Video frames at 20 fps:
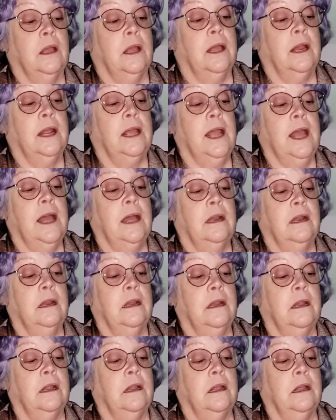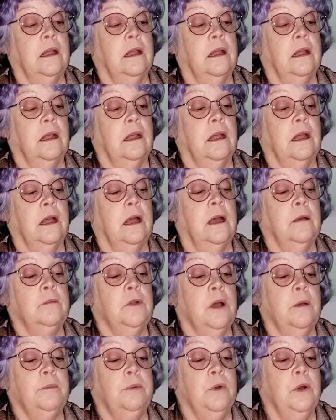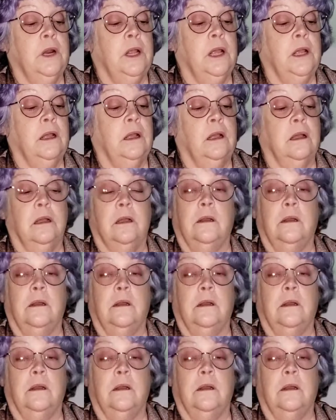and again, I'm not putting